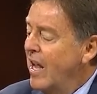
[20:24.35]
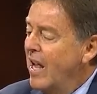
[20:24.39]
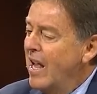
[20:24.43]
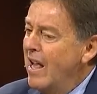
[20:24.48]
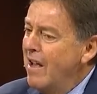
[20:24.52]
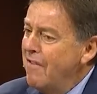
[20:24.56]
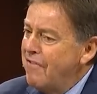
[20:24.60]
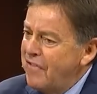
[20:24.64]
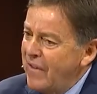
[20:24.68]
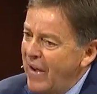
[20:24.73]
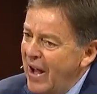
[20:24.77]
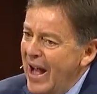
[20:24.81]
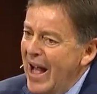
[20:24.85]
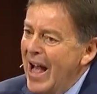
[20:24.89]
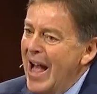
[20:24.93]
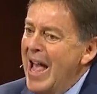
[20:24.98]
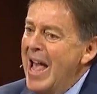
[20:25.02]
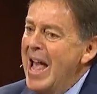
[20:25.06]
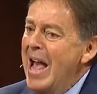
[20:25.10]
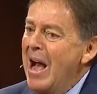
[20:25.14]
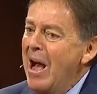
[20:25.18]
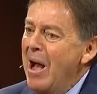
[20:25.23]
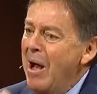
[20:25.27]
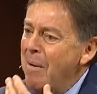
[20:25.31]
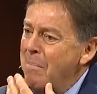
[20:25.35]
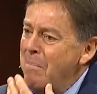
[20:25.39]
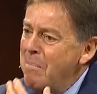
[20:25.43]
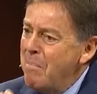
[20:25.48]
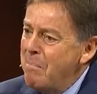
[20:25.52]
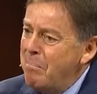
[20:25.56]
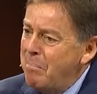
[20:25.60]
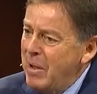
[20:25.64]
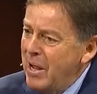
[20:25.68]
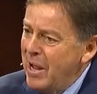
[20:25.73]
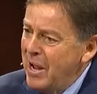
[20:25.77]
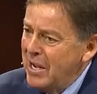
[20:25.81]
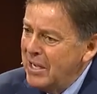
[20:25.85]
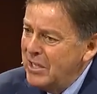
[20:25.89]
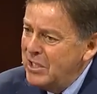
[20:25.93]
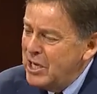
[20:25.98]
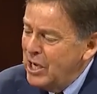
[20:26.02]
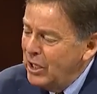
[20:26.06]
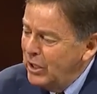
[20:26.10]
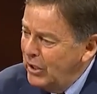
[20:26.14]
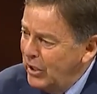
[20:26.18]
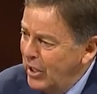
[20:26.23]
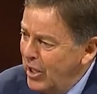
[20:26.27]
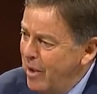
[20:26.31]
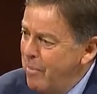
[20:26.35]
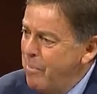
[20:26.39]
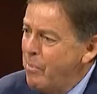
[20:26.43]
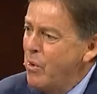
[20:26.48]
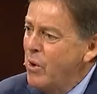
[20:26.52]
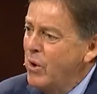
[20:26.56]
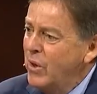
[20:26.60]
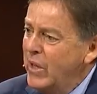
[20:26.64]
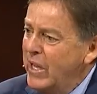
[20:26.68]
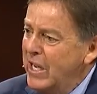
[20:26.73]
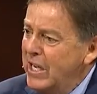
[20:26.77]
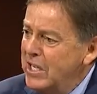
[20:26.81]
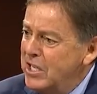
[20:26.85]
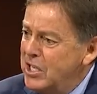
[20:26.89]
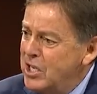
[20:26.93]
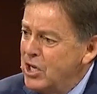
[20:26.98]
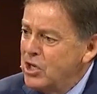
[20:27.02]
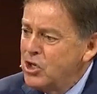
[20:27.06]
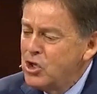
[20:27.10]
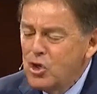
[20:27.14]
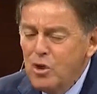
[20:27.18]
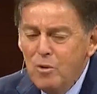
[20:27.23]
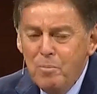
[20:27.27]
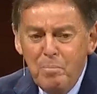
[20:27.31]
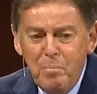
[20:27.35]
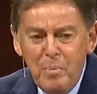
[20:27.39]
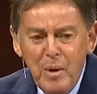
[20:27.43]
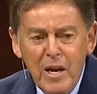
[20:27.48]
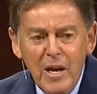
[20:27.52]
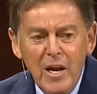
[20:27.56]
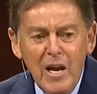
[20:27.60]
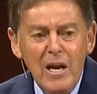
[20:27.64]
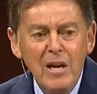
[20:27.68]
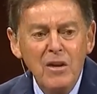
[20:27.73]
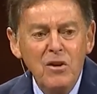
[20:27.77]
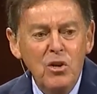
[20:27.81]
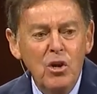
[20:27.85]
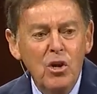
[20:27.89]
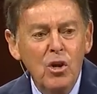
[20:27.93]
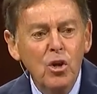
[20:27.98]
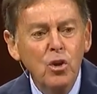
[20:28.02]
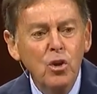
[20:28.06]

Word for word: if I am being deliberately disobedient